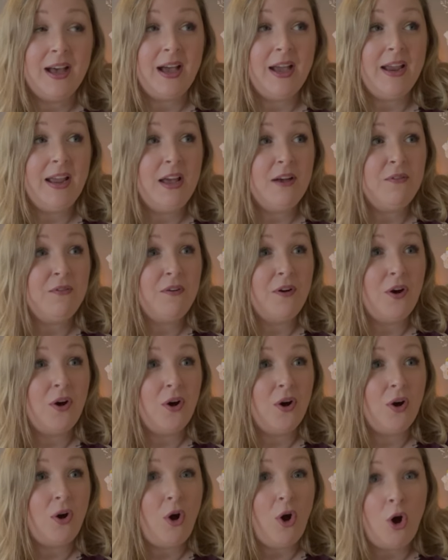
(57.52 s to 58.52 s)
I have
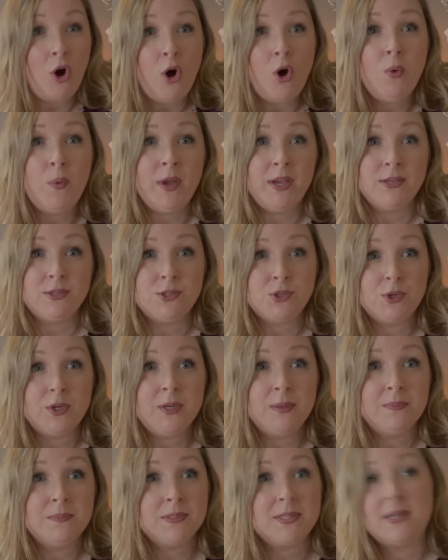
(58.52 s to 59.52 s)
always
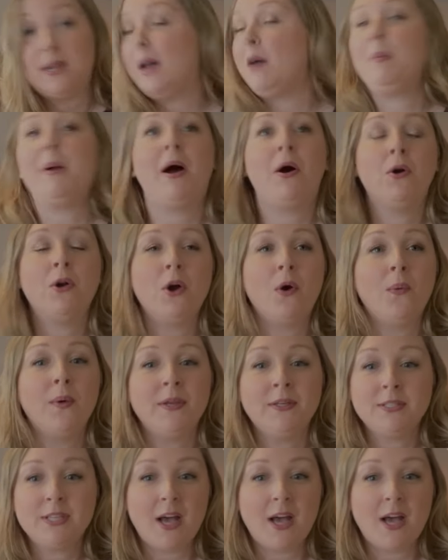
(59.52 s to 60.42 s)
dreamed about going to